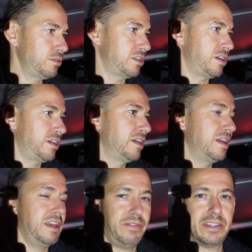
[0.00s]
So
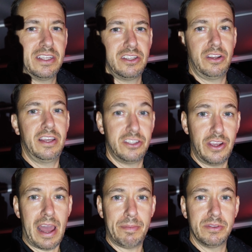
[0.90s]
if this issue,
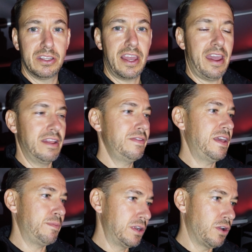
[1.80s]
issue happens again,
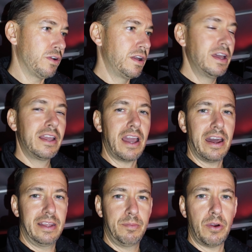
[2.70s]
then we're not
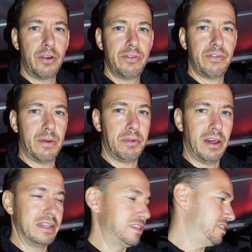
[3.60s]
cutting both
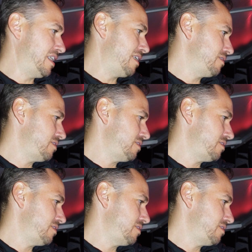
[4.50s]
appliances out.